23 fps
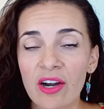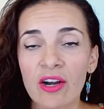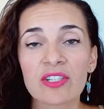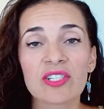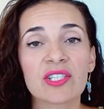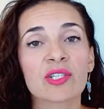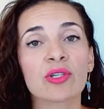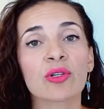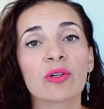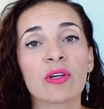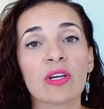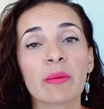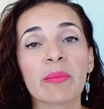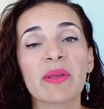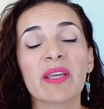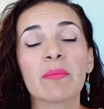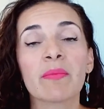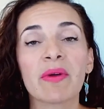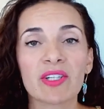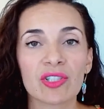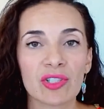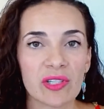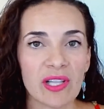are still going to be
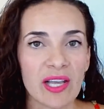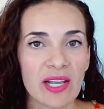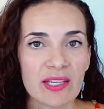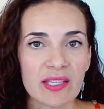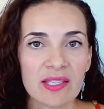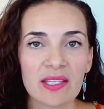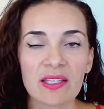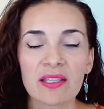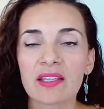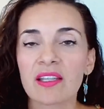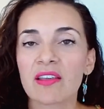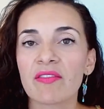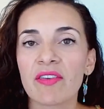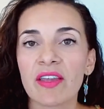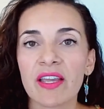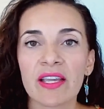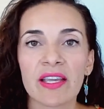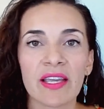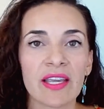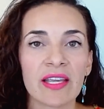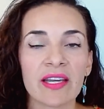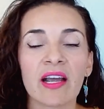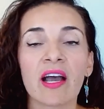much less than
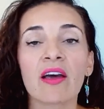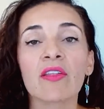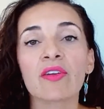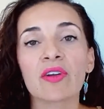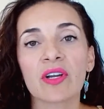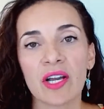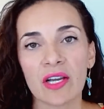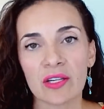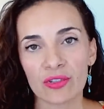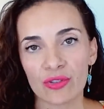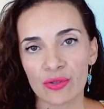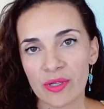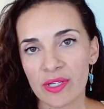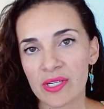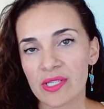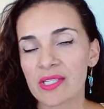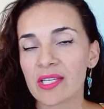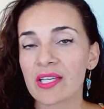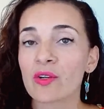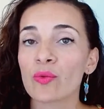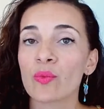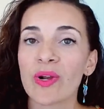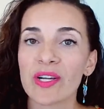living in other countries
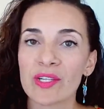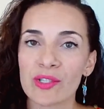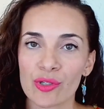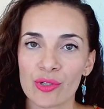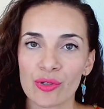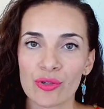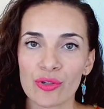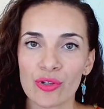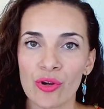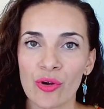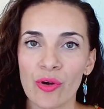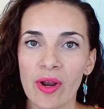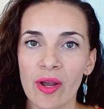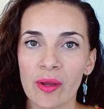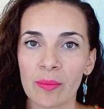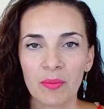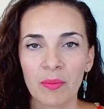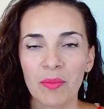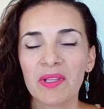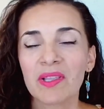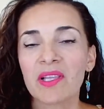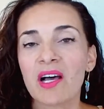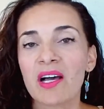in Western Europe.
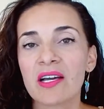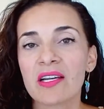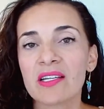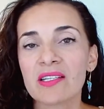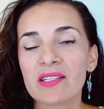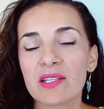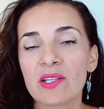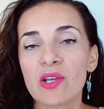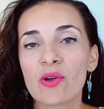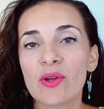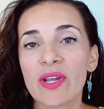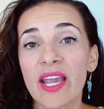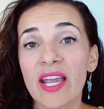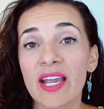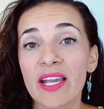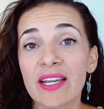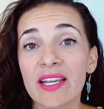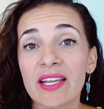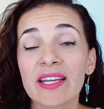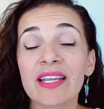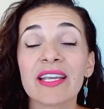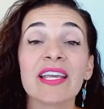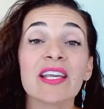Milan is
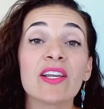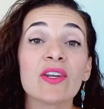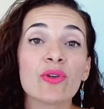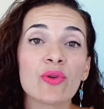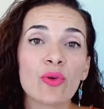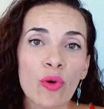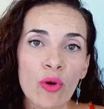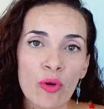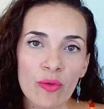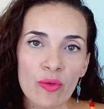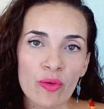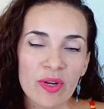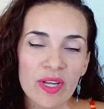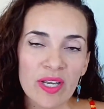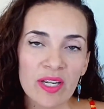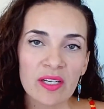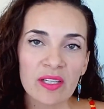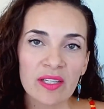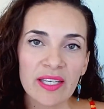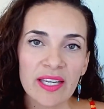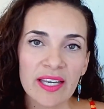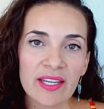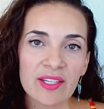located in northern
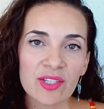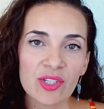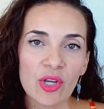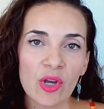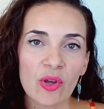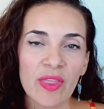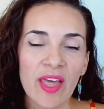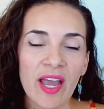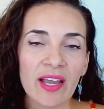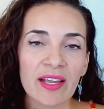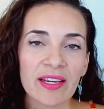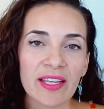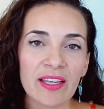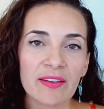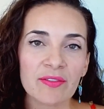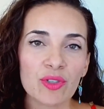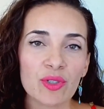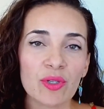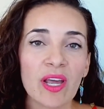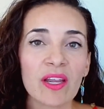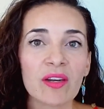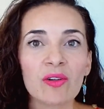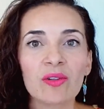Italy, so that gives you
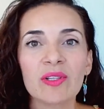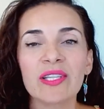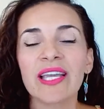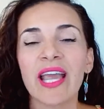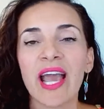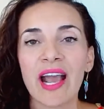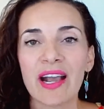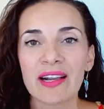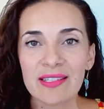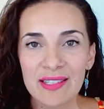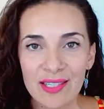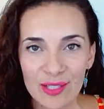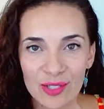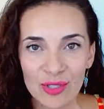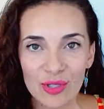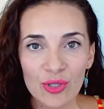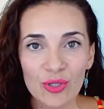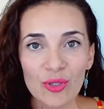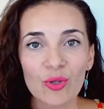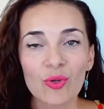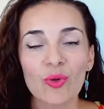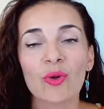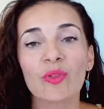not only access
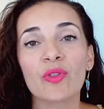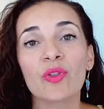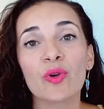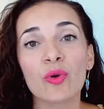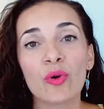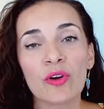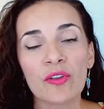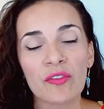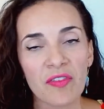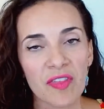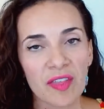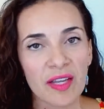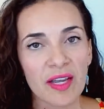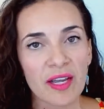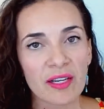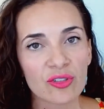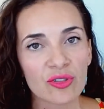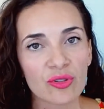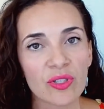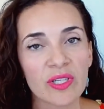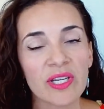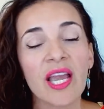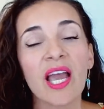to the north of the
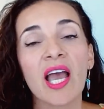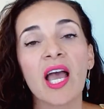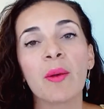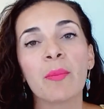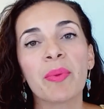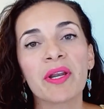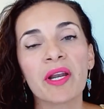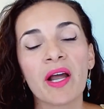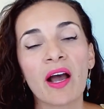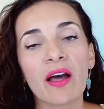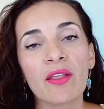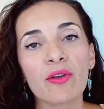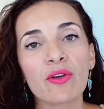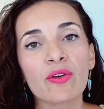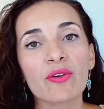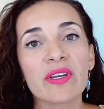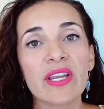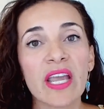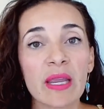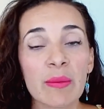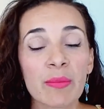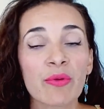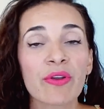country, but other
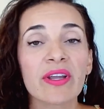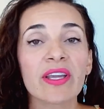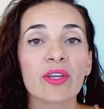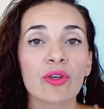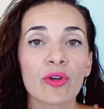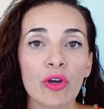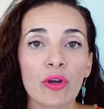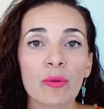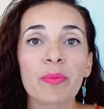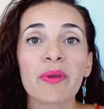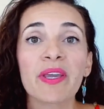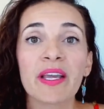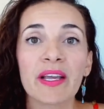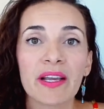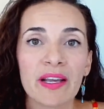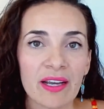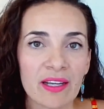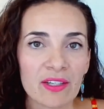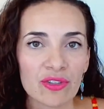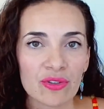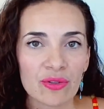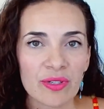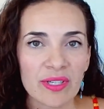neighboring European
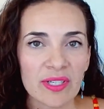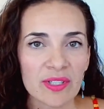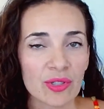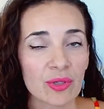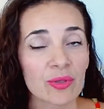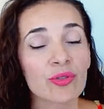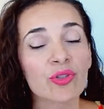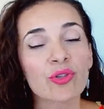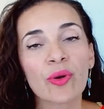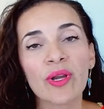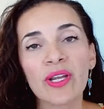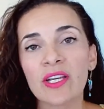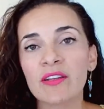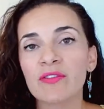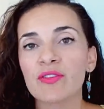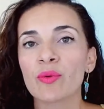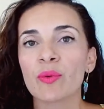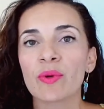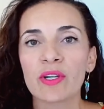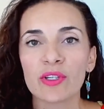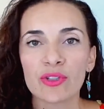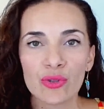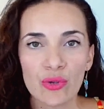countries. So it's great if you
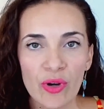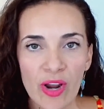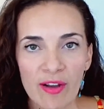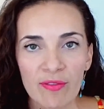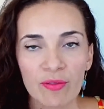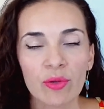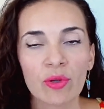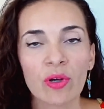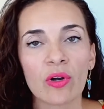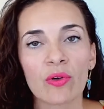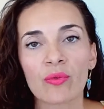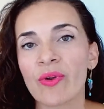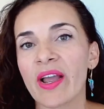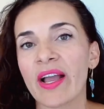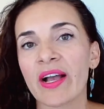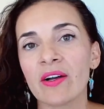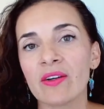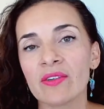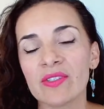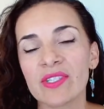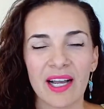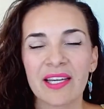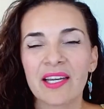want to travel
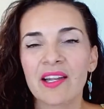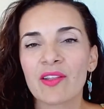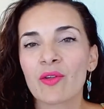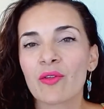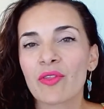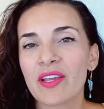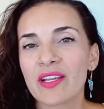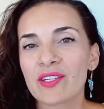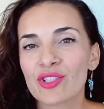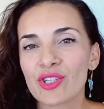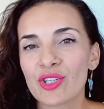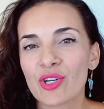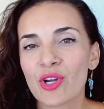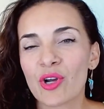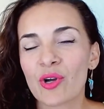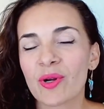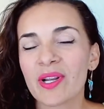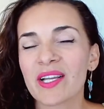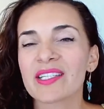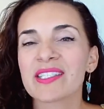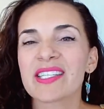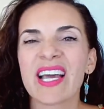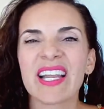around. Another thing to note
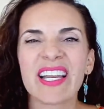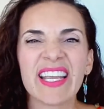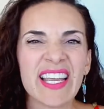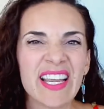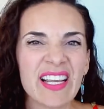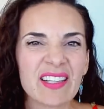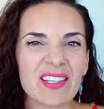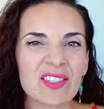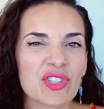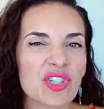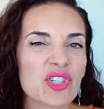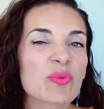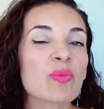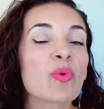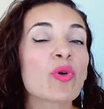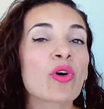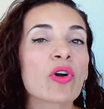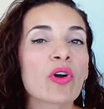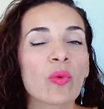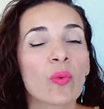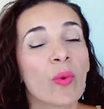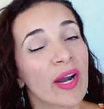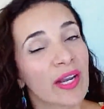is that English is
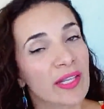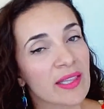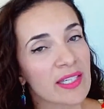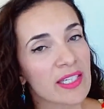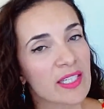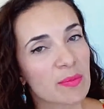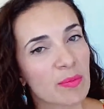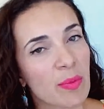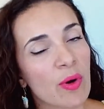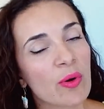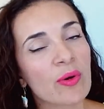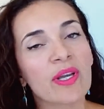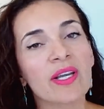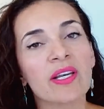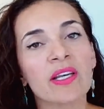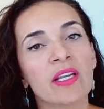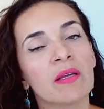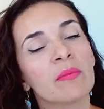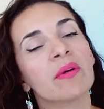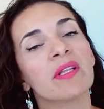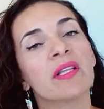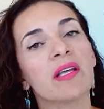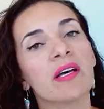more widely spoken in
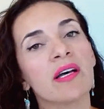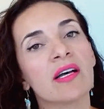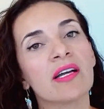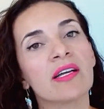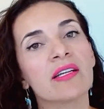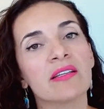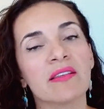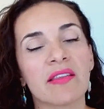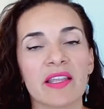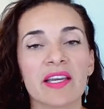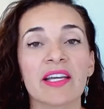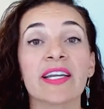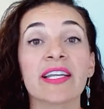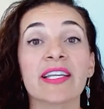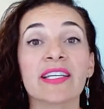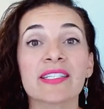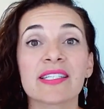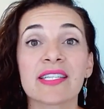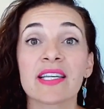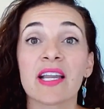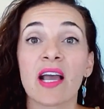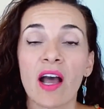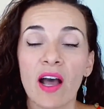Milan than it is
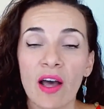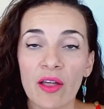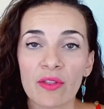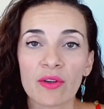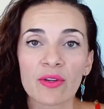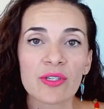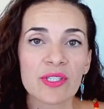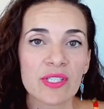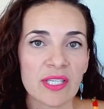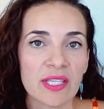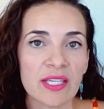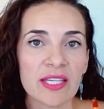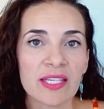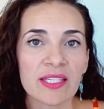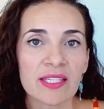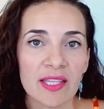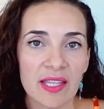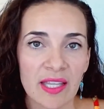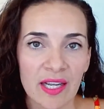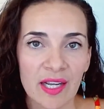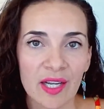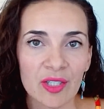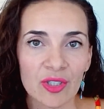in other cities in
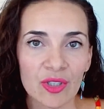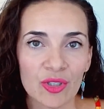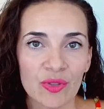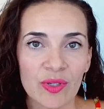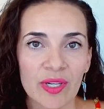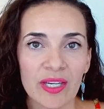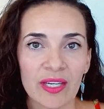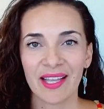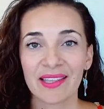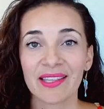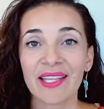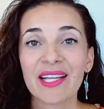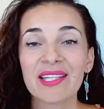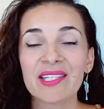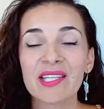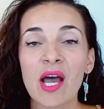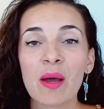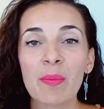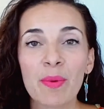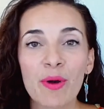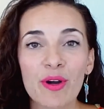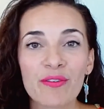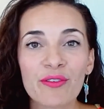the country. Let's
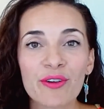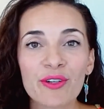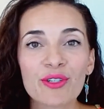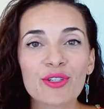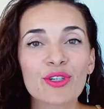hop over